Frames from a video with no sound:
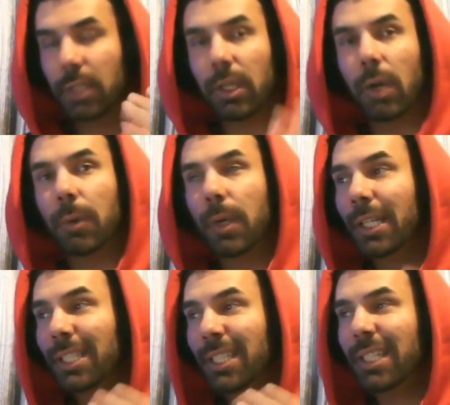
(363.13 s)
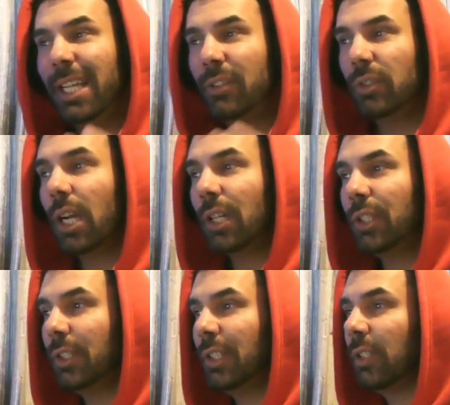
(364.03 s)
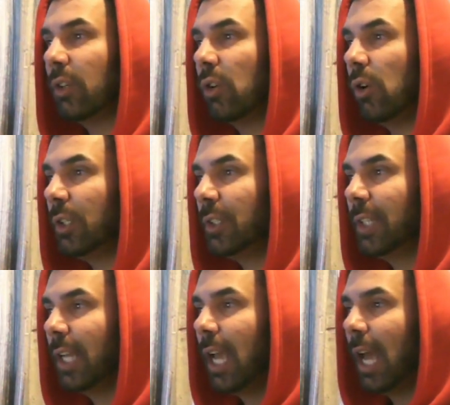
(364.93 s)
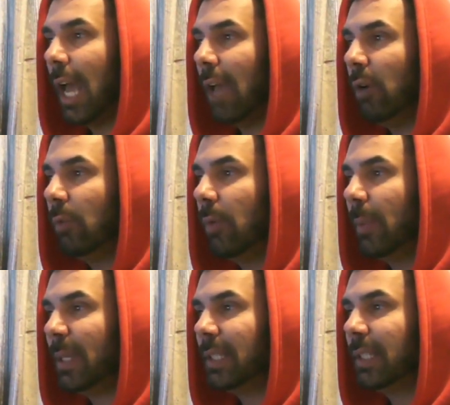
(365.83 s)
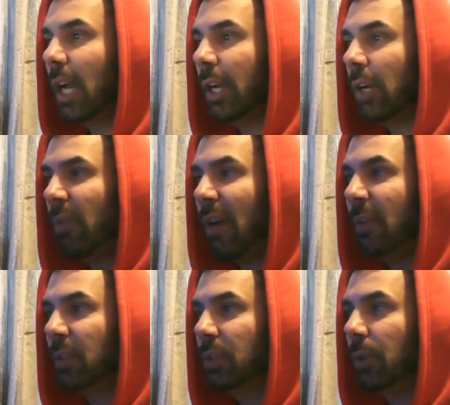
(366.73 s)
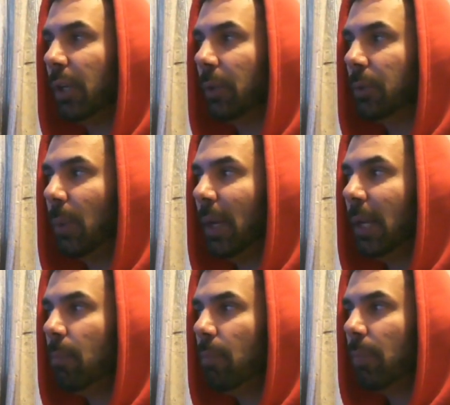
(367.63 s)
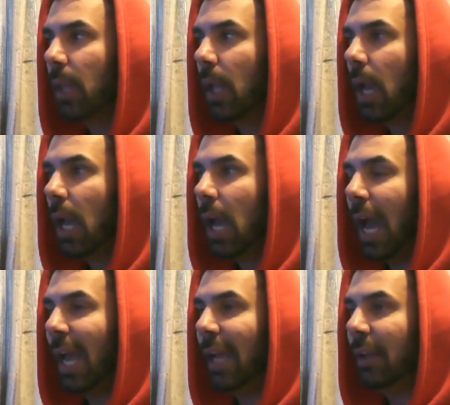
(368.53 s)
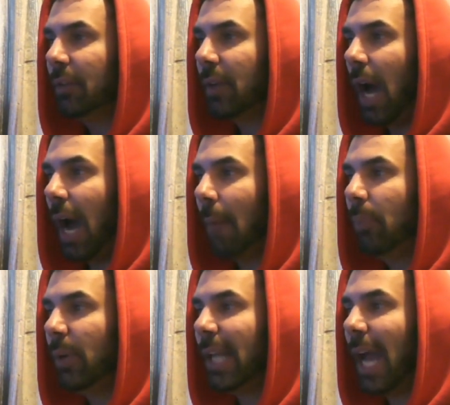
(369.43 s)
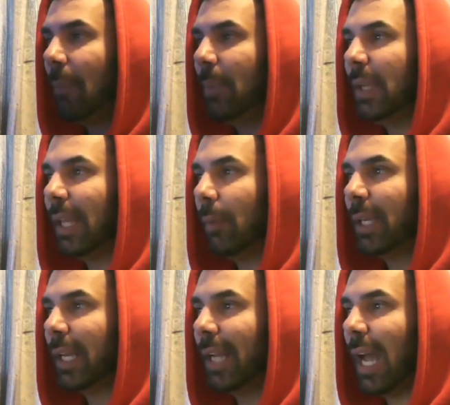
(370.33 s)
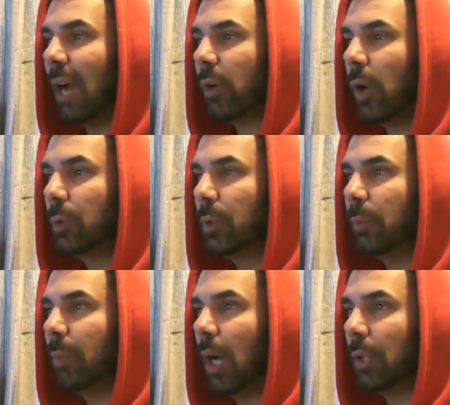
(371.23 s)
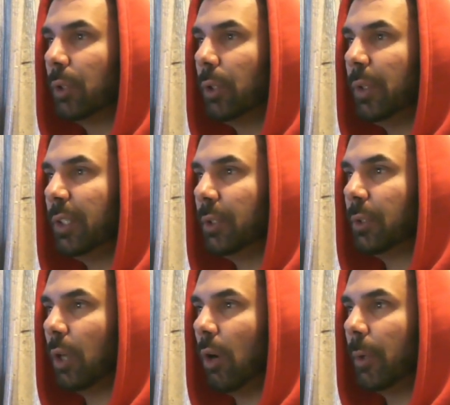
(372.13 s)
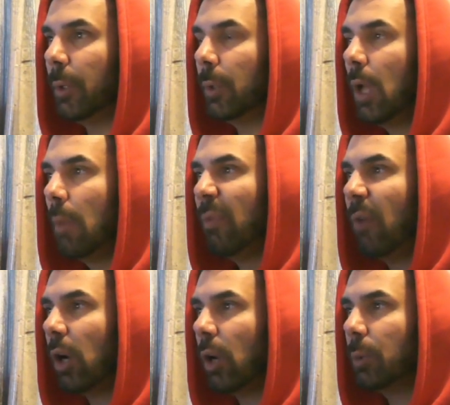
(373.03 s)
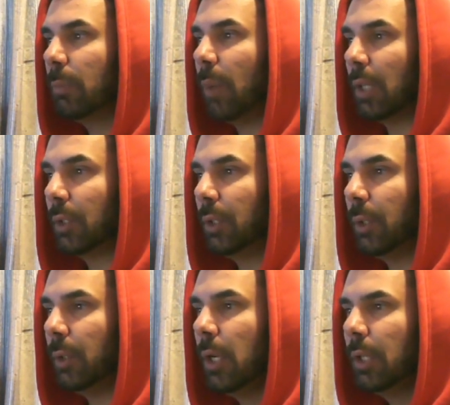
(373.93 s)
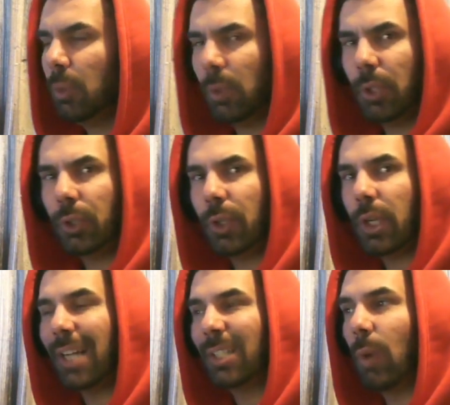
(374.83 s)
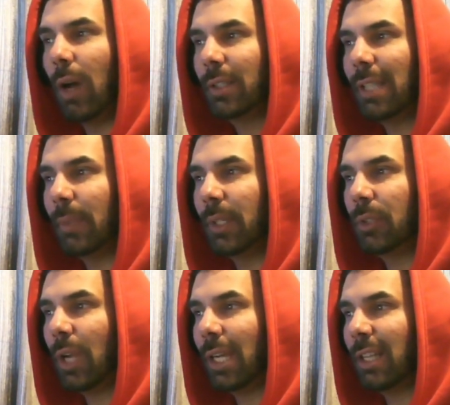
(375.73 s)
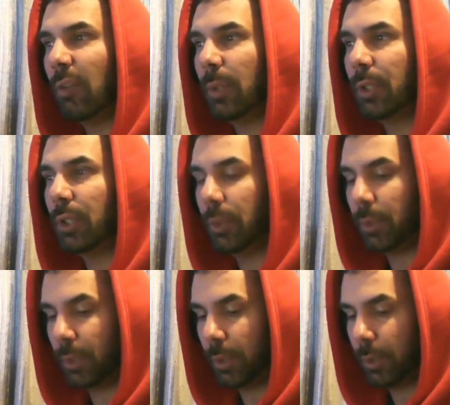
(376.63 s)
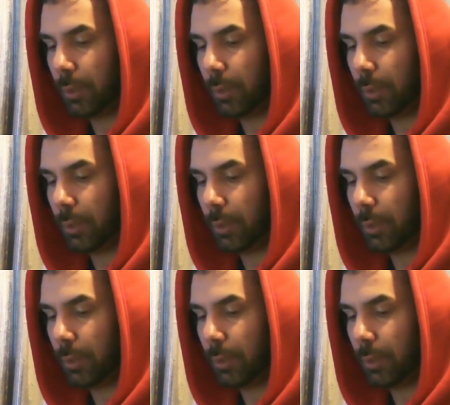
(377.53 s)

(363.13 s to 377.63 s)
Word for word: So this is the introduction to the course. Uh, we'll, we'll be starting off with F L Studio twenty, and I'm pretty happy that we can now go to part two of this tutorial. Before I go to part two, just want to show you guys what some of the tracks I've produced.